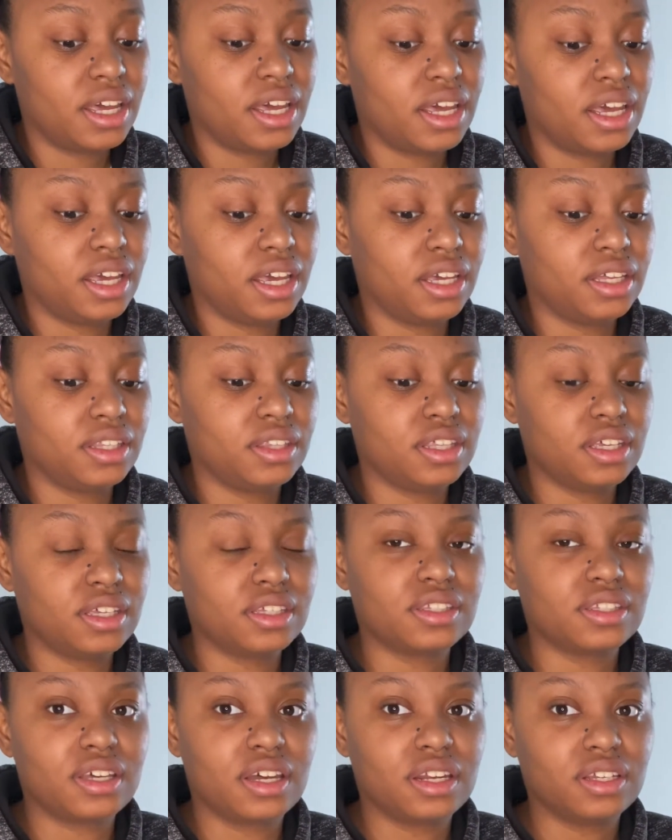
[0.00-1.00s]
and
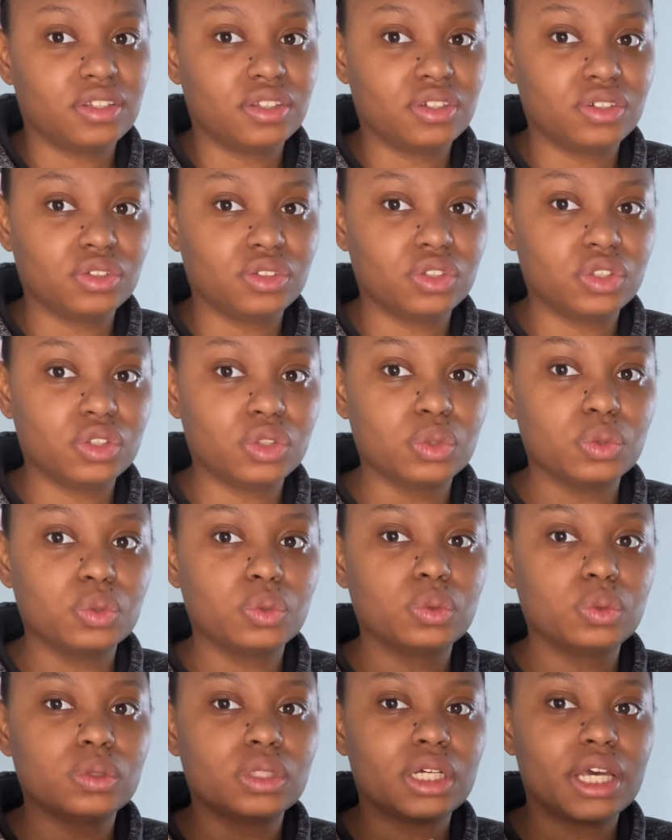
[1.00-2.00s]
things got a little
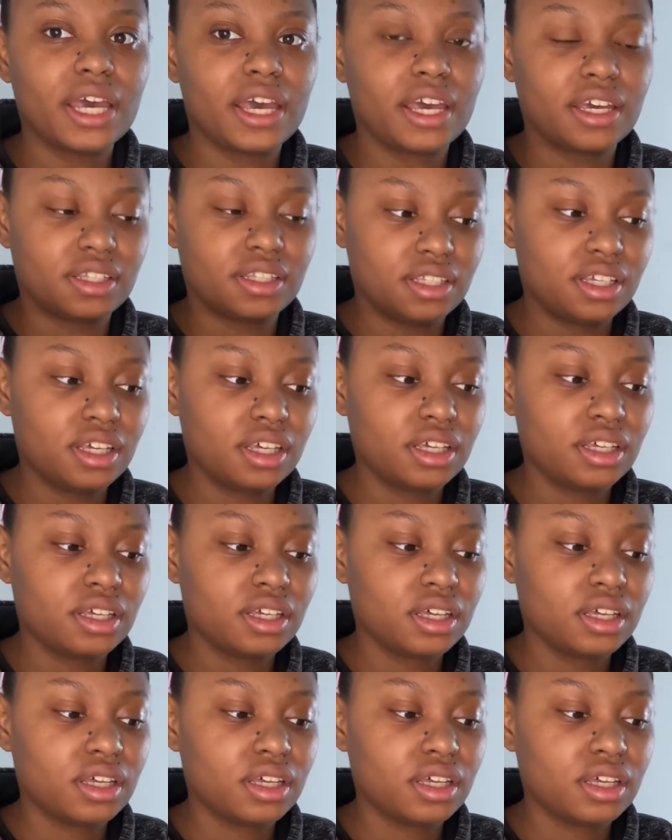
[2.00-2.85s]
too hectic.